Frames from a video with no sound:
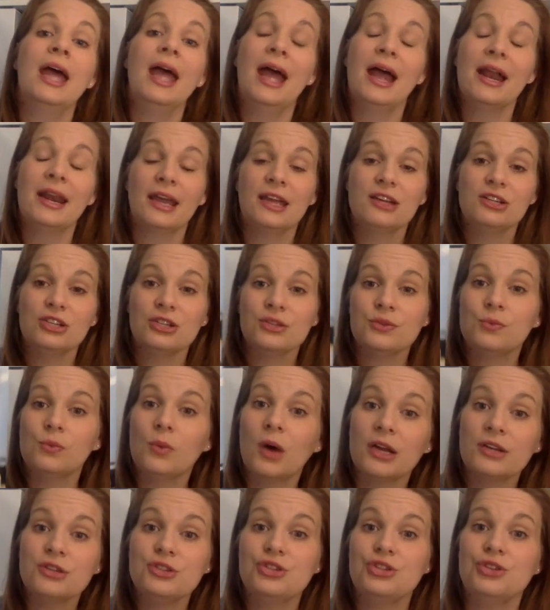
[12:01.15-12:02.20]
And I just
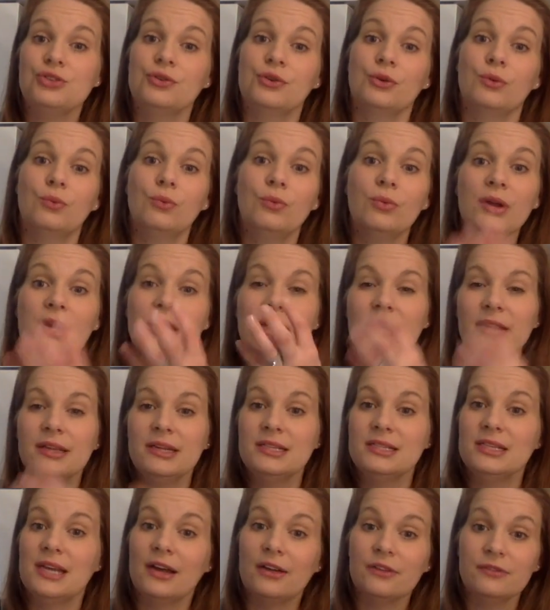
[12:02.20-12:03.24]
want you to
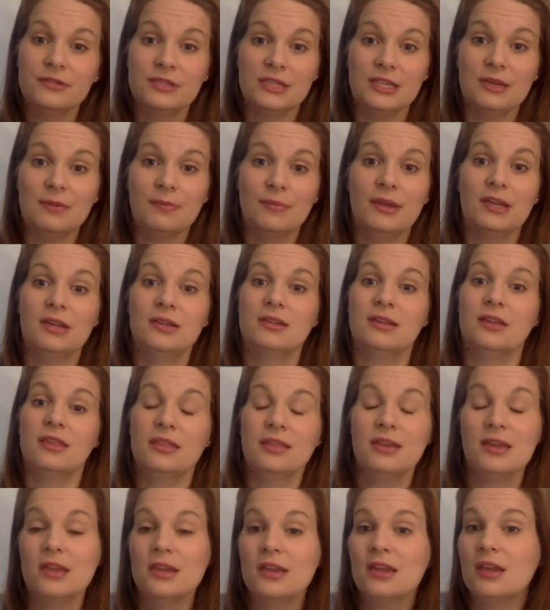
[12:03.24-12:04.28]
really delve deep into
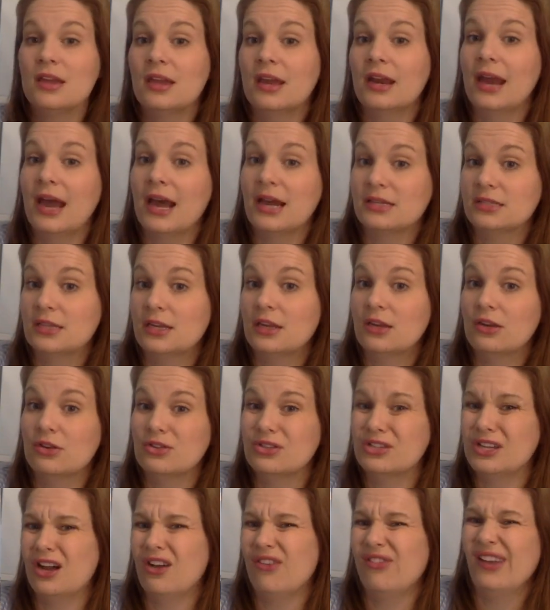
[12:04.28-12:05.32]
thinking and asking
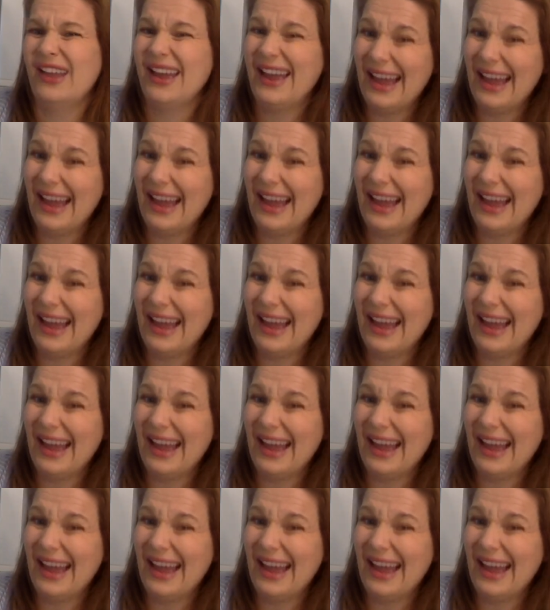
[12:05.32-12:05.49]
yourself,